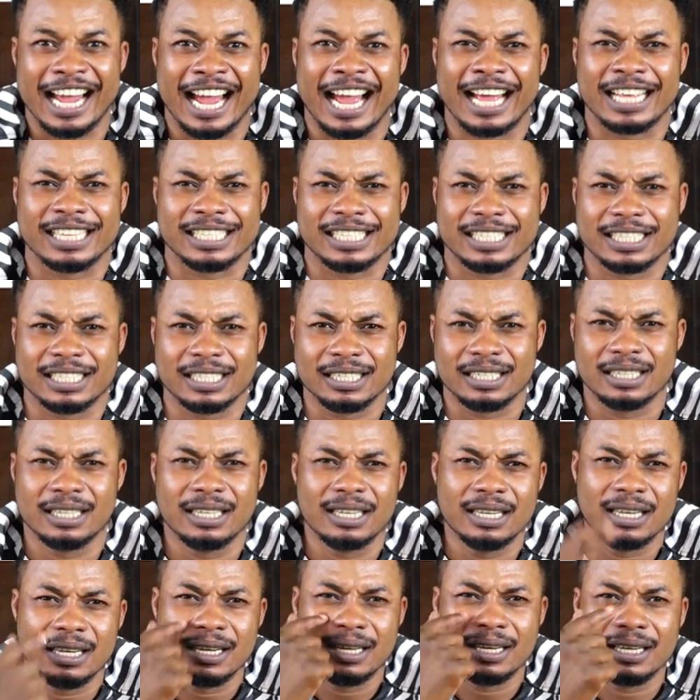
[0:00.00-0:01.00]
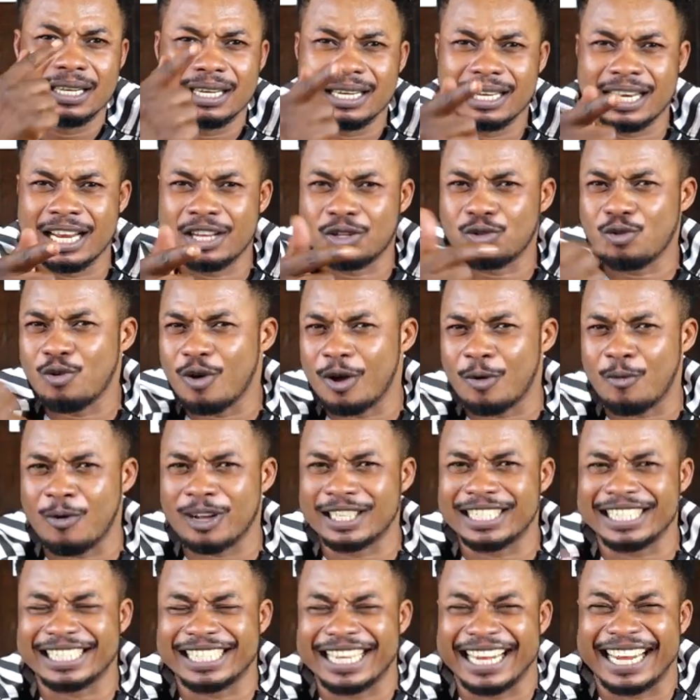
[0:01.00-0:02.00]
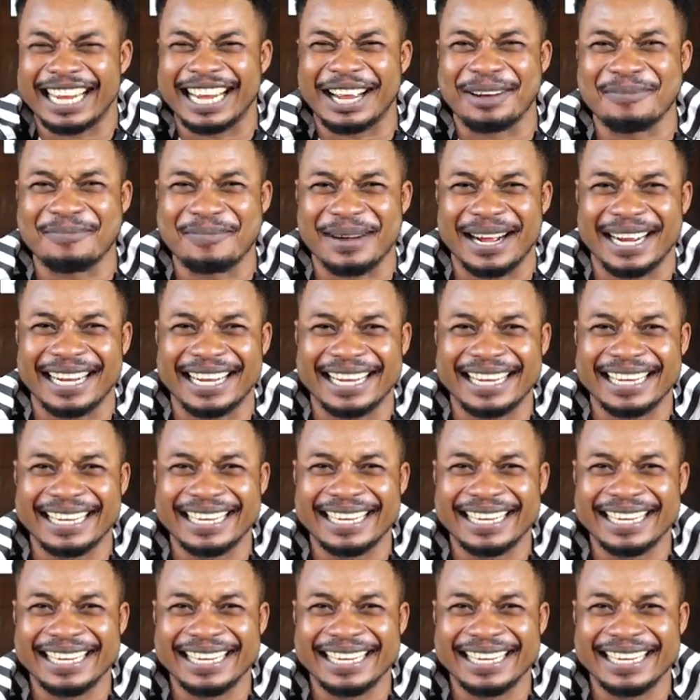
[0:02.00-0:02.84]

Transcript: hands. Let's go and watch it and come back.